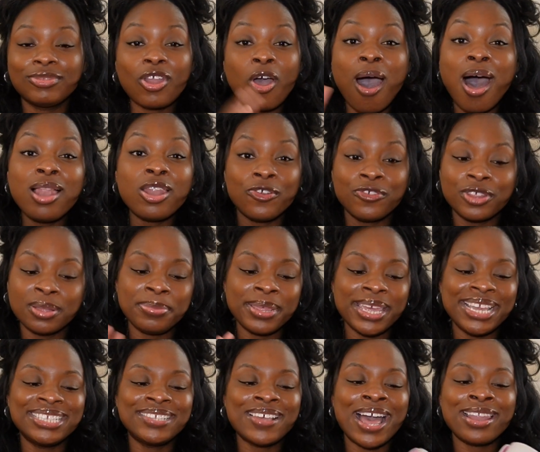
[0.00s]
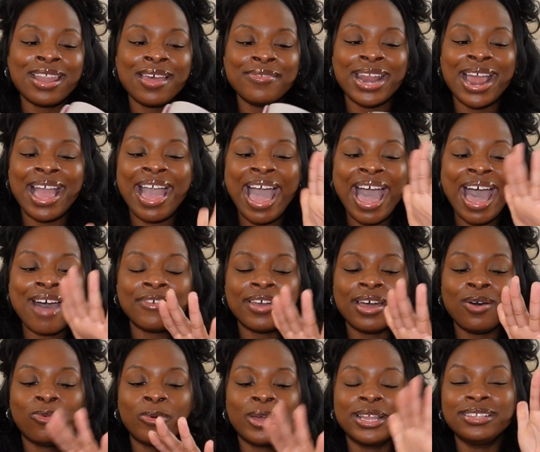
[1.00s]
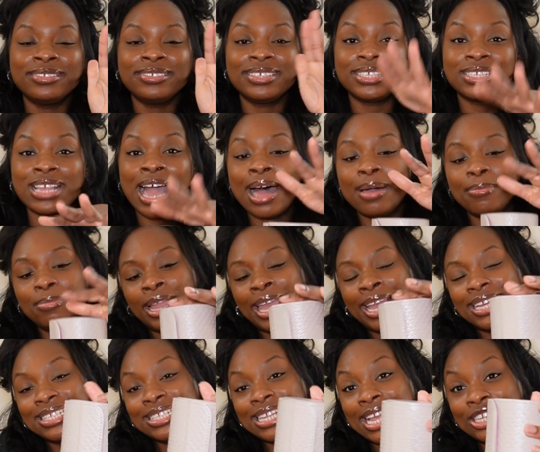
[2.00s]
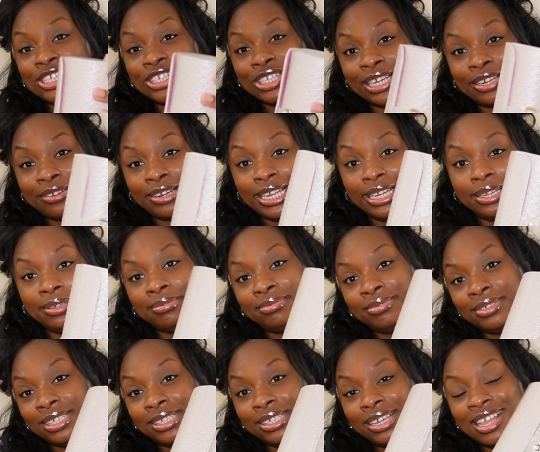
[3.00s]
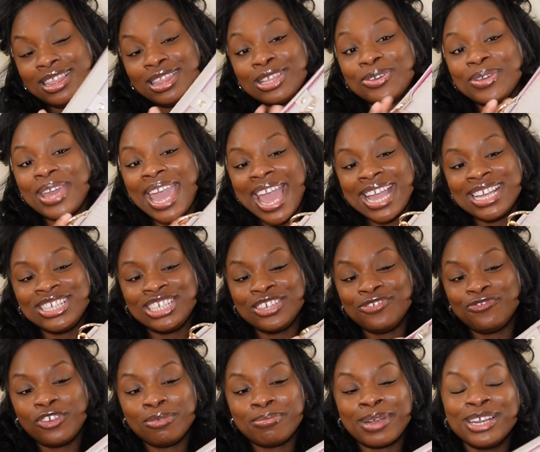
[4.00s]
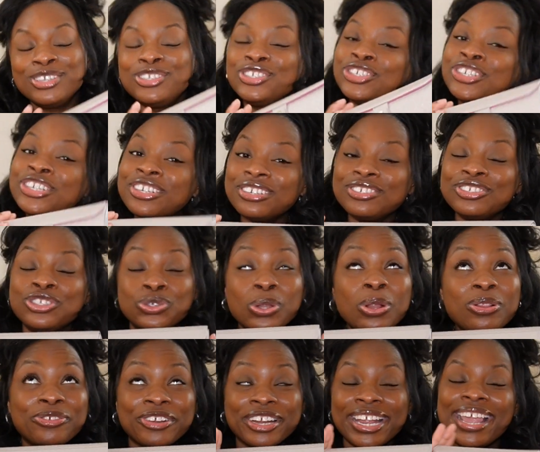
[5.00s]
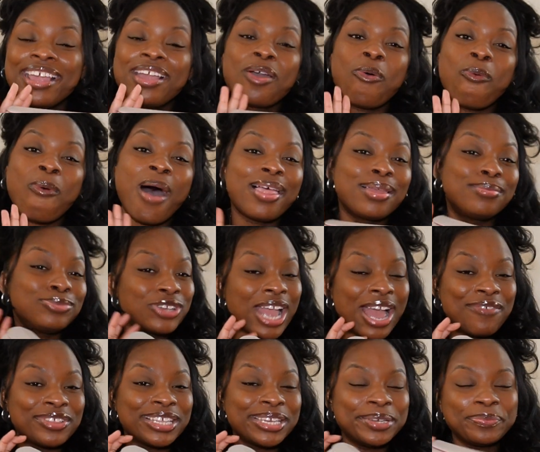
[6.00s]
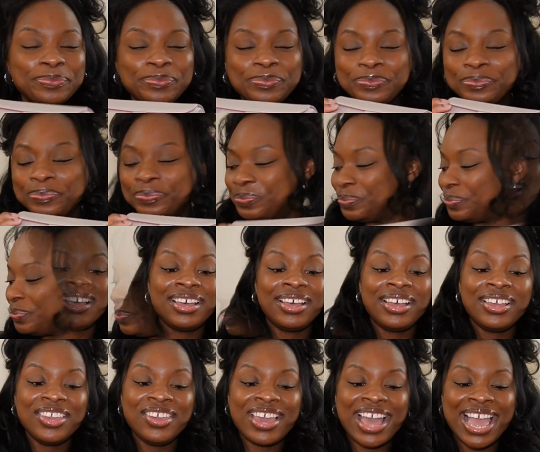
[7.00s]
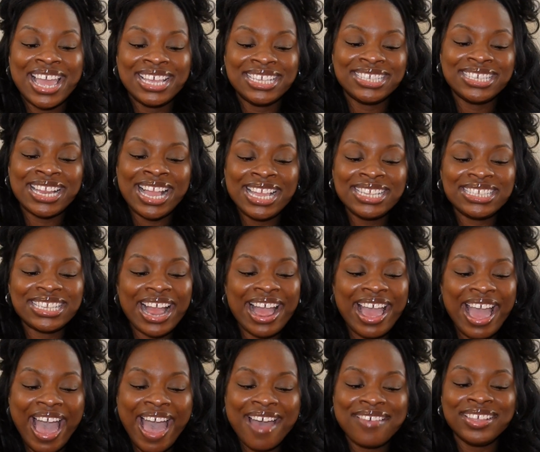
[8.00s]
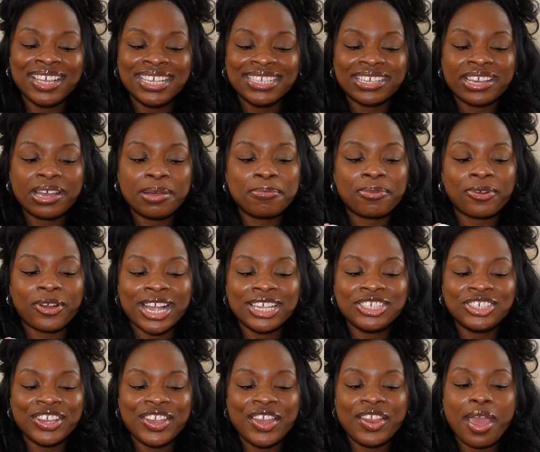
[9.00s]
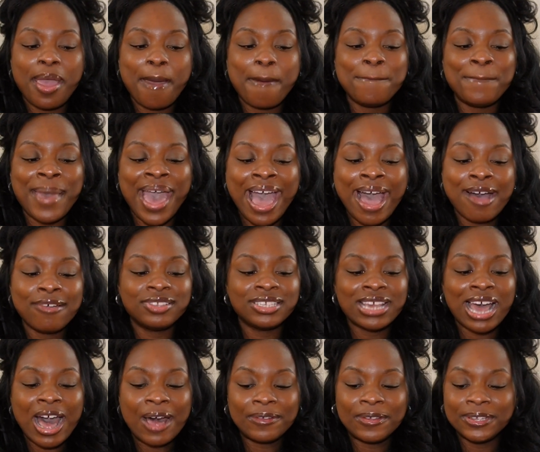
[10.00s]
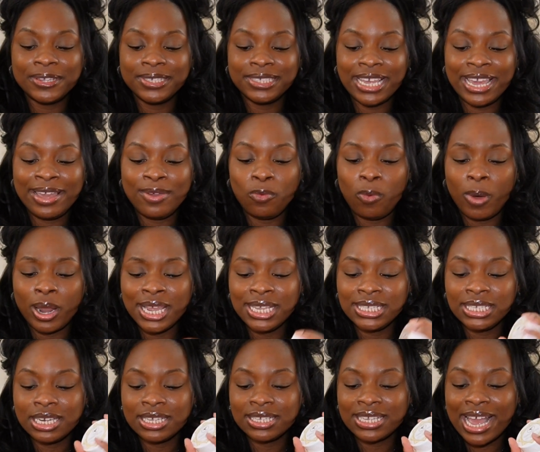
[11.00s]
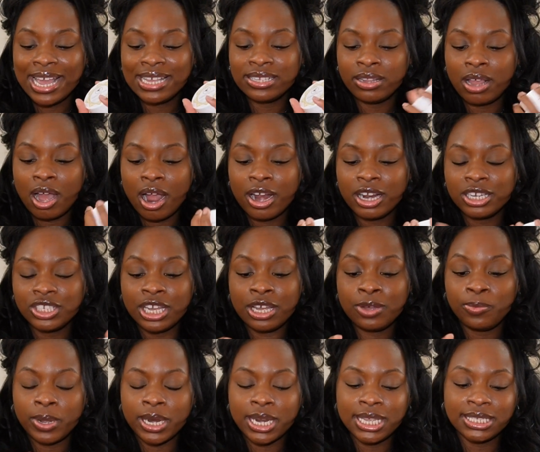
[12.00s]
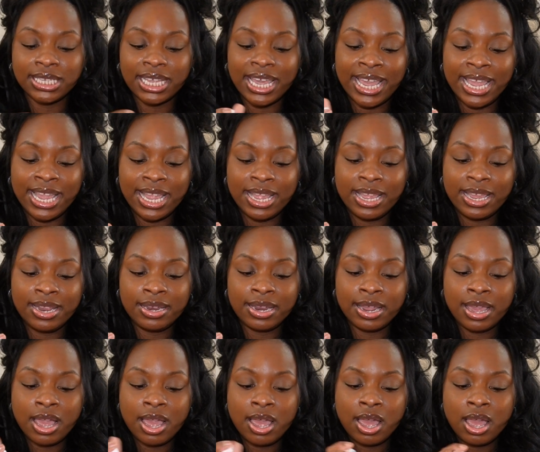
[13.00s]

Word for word: all over the place. So I love that I have a one-stop like stationary location for my jewelry while I'm traveling. You guys, next I have these compression bath towels, and one is in a size large and one is in